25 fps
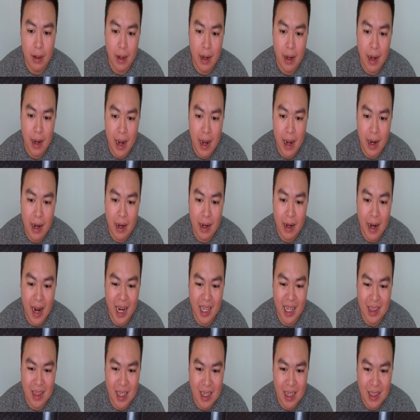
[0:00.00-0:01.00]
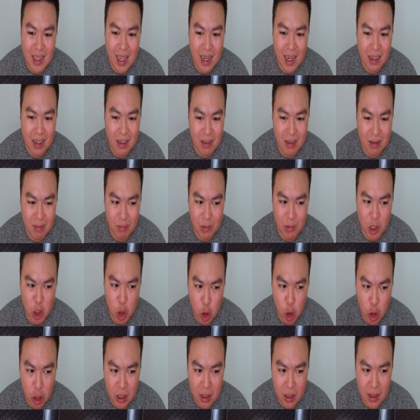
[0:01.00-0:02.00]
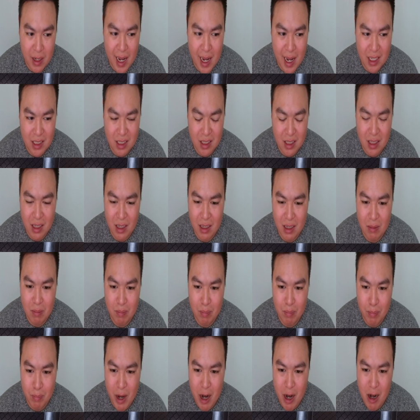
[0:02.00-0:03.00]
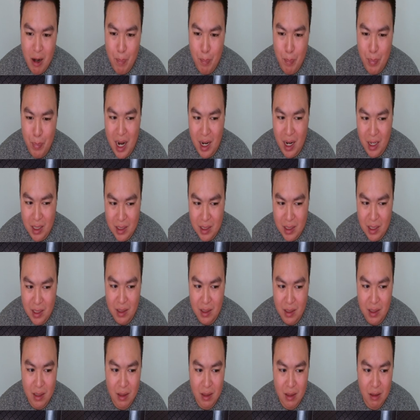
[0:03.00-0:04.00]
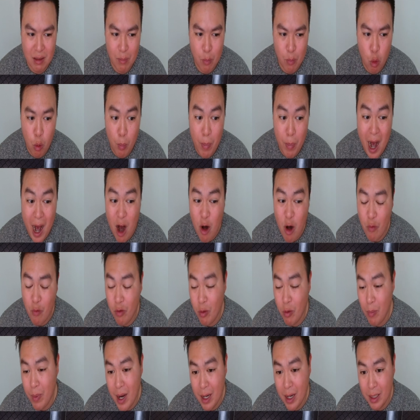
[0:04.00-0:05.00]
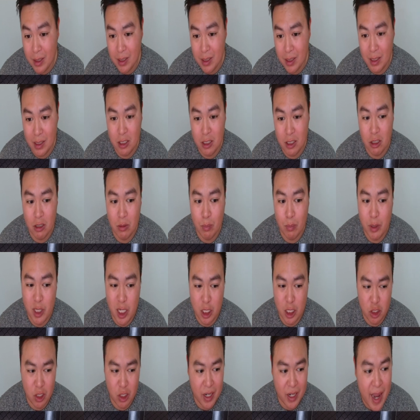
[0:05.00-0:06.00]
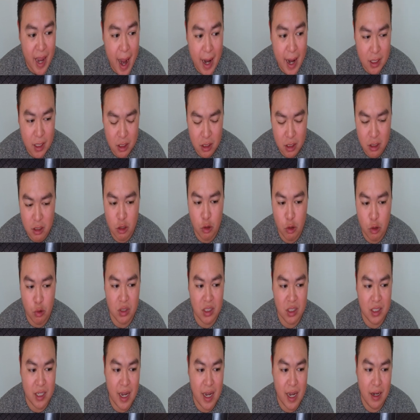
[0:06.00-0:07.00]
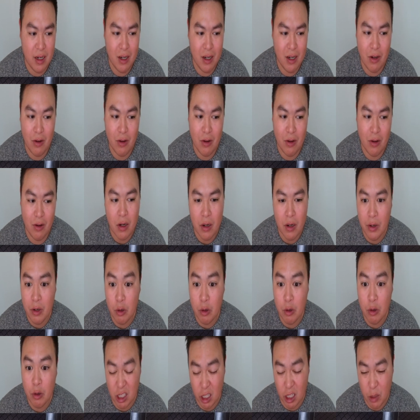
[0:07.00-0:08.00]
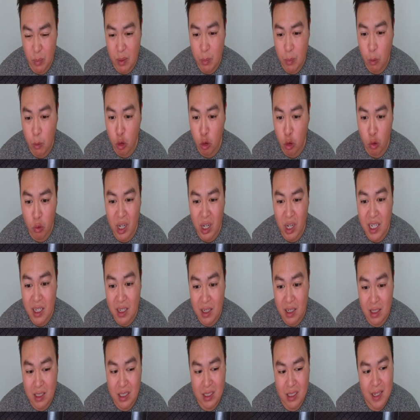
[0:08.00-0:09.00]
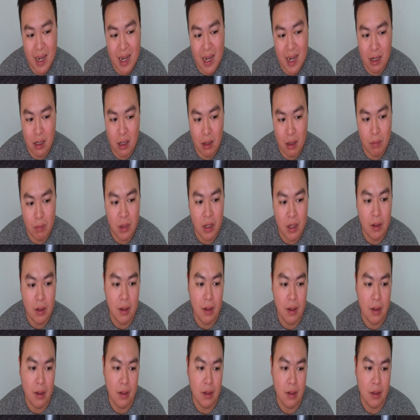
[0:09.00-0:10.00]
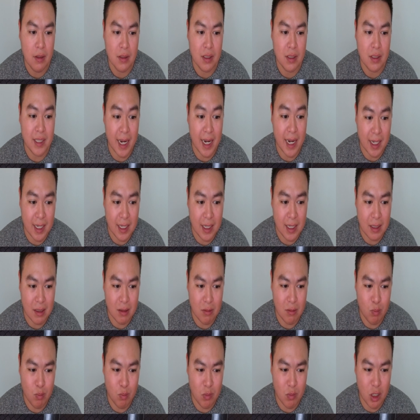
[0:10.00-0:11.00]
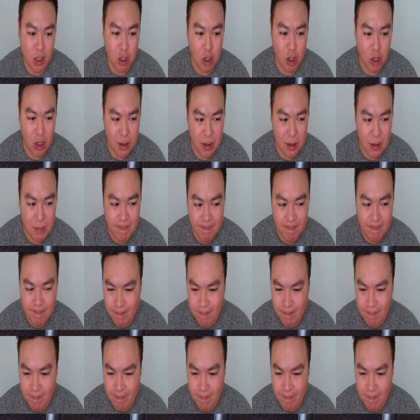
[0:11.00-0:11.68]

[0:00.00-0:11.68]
And I think that Gooden has the better boxing and the more powerful boxing to potentially catch Jousset here, who's a little bit more green in his stand-up. Second, Gooden,